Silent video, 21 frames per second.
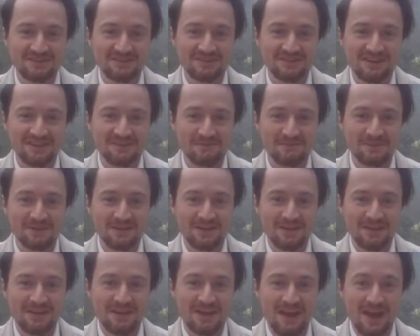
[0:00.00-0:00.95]
type.
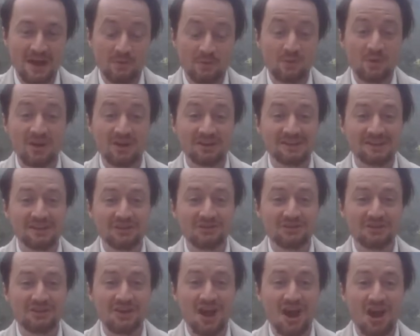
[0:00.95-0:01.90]
And we're working
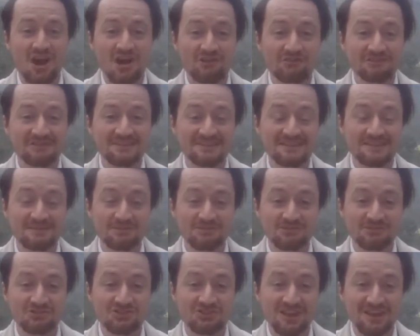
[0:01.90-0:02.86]
on an R&D
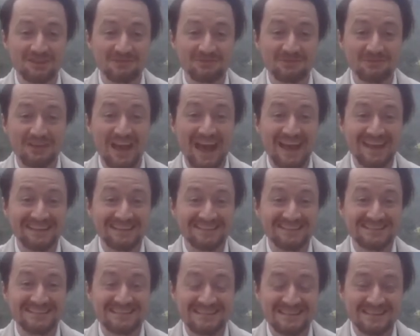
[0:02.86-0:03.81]
project with
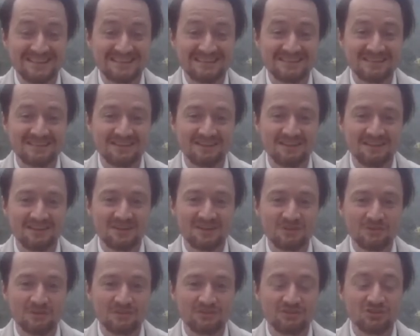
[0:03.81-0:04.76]
anesthesia
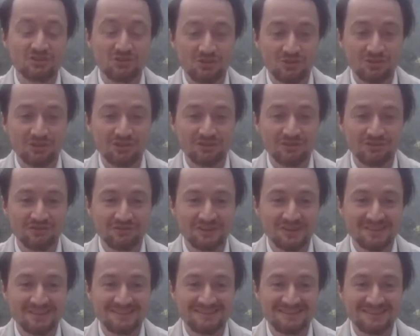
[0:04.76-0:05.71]
with New York
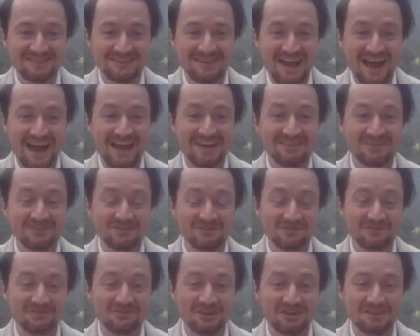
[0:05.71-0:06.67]
University and the
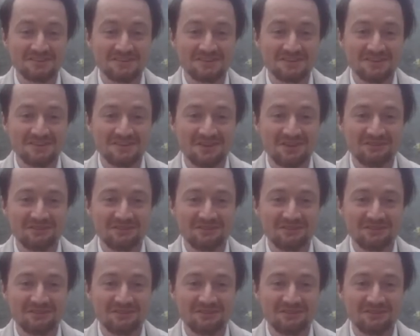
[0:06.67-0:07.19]
University of